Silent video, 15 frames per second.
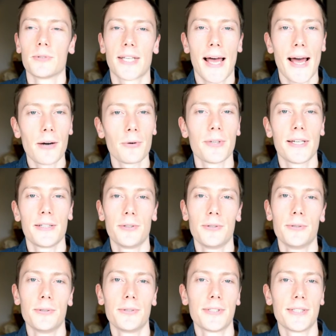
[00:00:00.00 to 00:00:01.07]
how they're
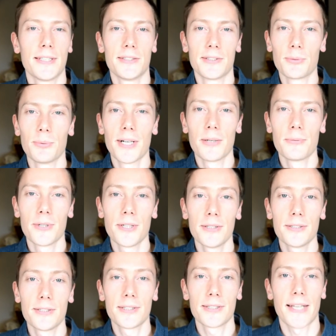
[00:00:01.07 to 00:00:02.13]
used in swear
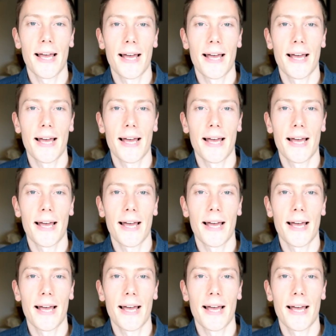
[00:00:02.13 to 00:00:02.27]
words